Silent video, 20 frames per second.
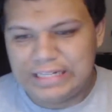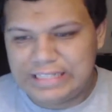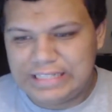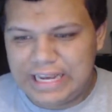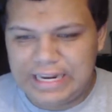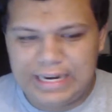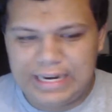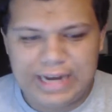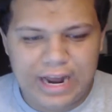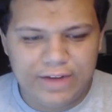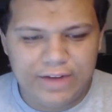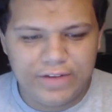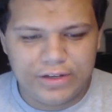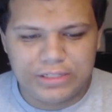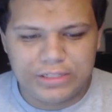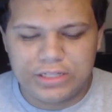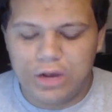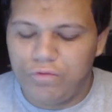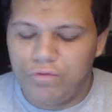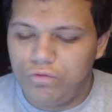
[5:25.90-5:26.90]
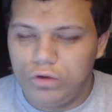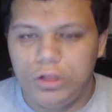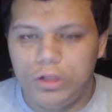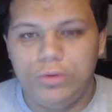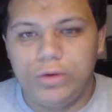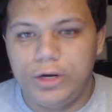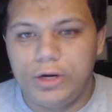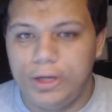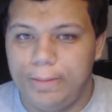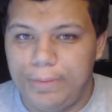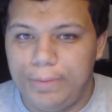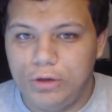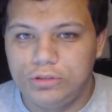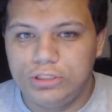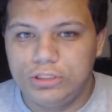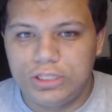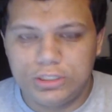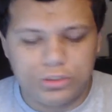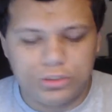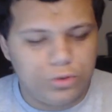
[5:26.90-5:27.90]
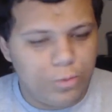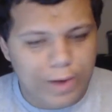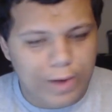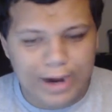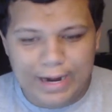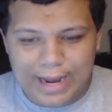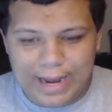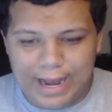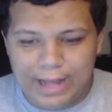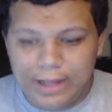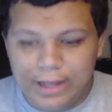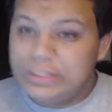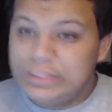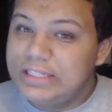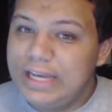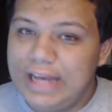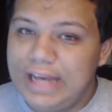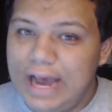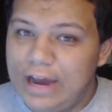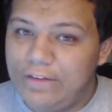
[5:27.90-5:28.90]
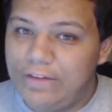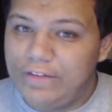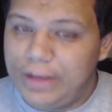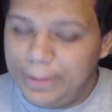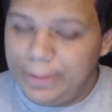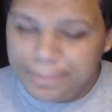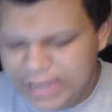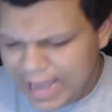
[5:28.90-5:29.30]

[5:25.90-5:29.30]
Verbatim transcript: entertaining out of it because I really wanted to post it. So why not do a skit out of it?